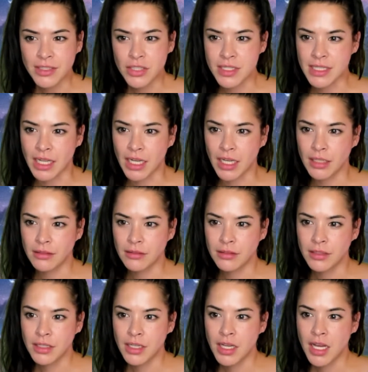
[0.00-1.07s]
Just kidding.
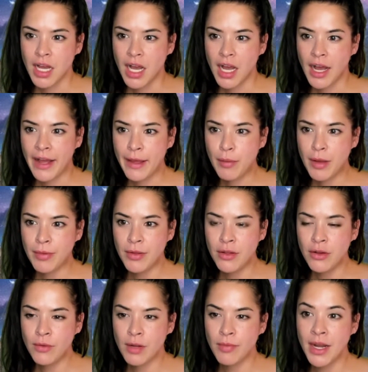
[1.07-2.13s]
Hi,
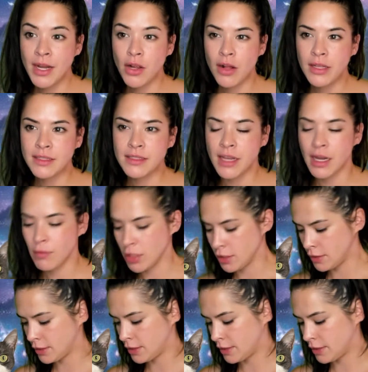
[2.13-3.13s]
Bubble. We're prank calling scammers.